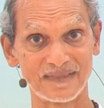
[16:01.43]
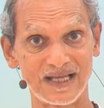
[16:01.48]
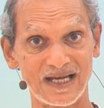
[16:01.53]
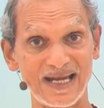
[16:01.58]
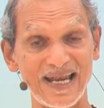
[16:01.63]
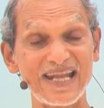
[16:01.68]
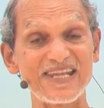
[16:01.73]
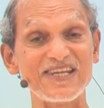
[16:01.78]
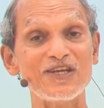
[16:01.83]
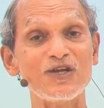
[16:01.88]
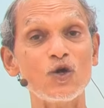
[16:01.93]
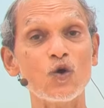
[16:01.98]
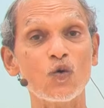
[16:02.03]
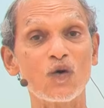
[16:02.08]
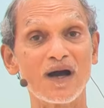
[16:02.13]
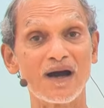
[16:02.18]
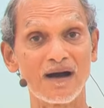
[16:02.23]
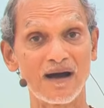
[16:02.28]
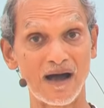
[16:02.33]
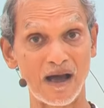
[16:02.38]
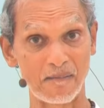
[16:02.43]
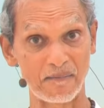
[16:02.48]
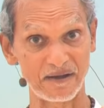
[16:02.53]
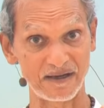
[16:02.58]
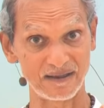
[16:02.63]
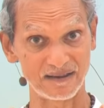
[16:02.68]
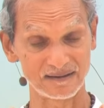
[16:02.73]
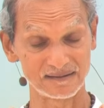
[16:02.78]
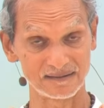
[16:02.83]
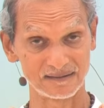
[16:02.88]
Let yoga happen.
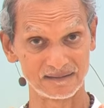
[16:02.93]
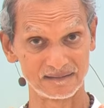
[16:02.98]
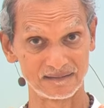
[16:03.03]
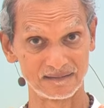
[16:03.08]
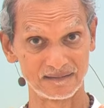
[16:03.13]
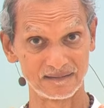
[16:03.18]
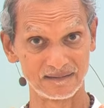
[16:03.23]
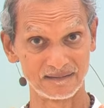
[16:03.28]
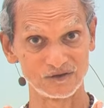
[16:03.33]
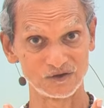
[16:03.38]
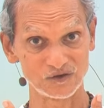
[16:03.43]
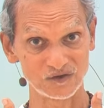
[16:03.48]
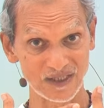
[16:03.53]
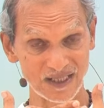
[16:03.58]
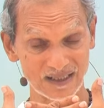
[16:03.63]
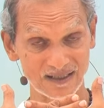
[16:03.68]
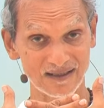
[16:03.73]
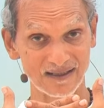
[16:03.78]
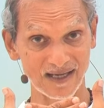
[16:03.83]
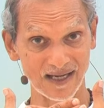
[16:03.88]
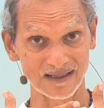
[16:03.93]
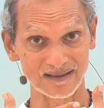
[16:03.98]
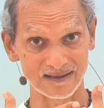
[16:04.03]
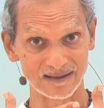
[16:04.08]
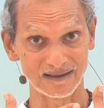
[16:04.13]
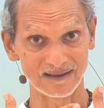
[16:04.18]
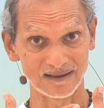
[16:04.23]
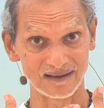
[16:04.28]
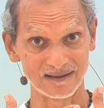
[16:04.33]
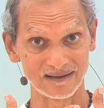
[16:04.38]
Stay connected.